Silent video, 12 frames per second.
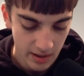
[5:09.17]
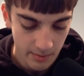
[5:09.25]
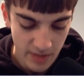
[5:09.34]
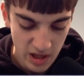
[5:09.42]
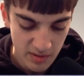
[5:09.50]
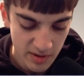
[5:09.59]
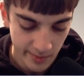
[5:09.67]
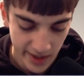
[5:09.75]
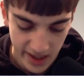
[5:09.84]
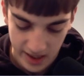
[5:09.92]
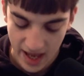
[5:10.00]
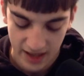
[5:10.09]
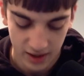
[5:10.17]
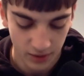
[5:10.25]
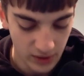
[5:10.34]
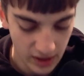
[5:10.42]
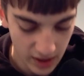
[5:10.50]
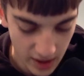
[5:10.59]
Maybe my Echo
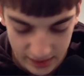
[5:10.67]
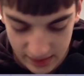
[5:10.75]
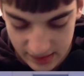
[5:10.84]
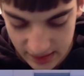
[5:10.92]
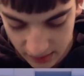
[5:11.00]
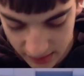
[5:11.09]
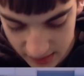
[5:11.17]
can knock this out. Let's